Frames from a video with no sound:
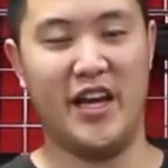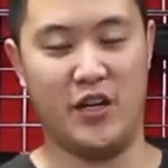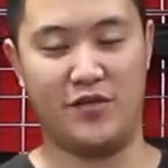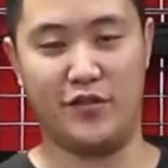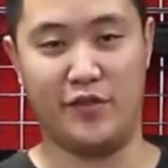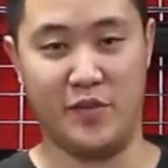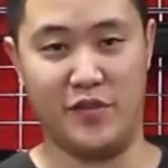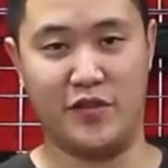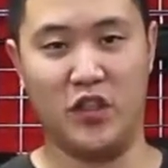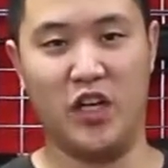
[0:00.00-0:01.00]
and you have to flip to
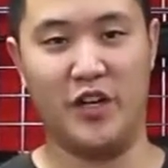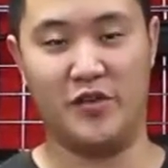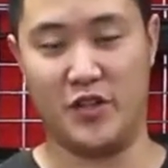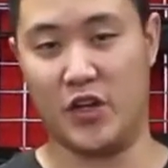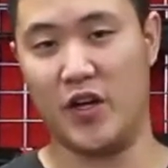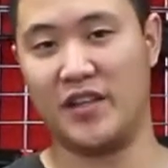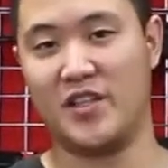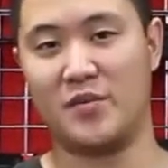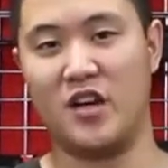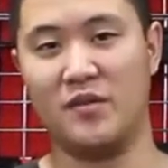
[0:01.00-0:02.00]
full auto to correct
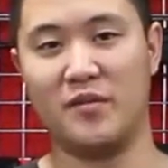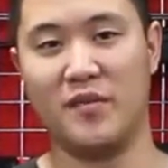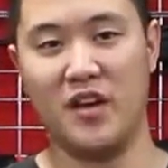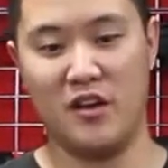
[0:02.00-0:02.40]
this problem.